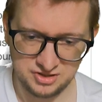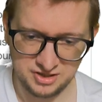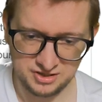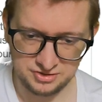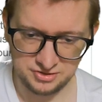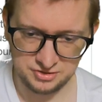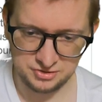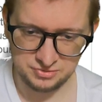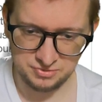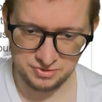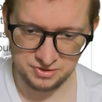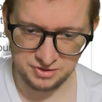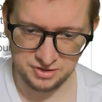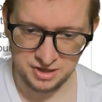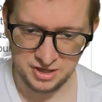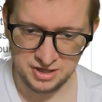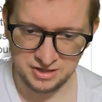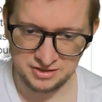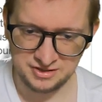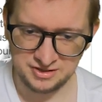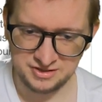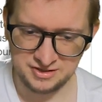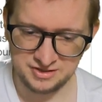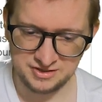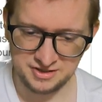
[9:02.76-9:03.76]
take this one.
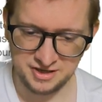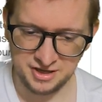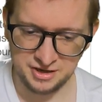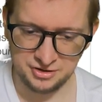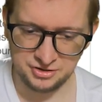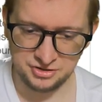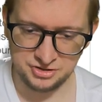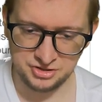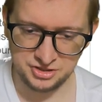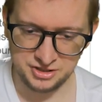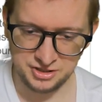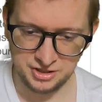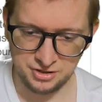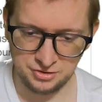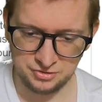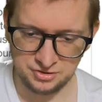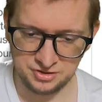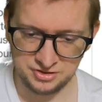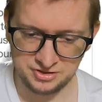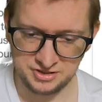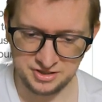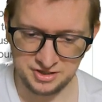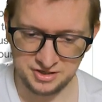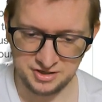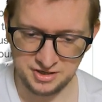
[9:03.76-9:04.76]
This is energy, and you can
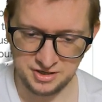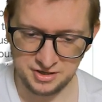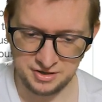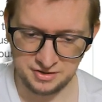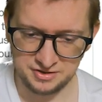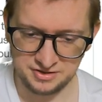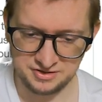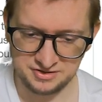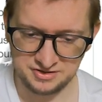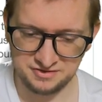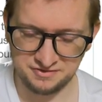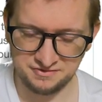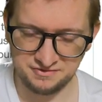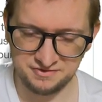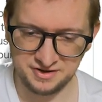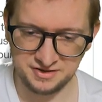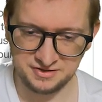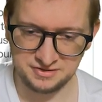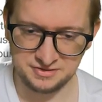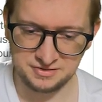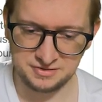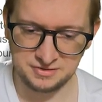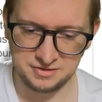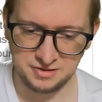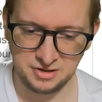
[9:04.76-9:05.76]
see it here. There's the
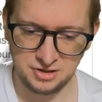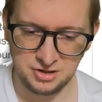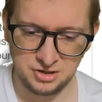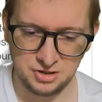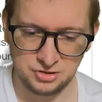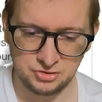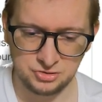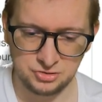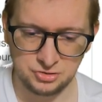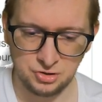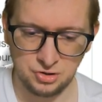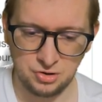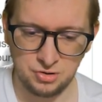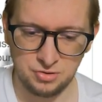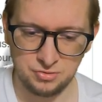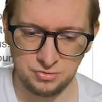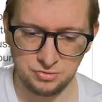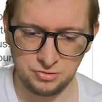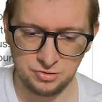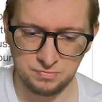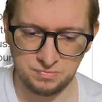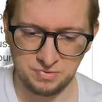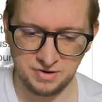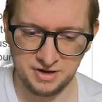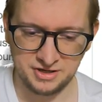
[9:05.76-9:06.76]
vents. So
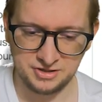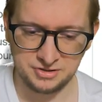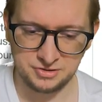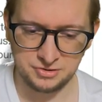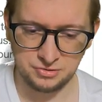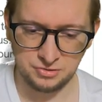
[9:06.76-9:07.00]
you place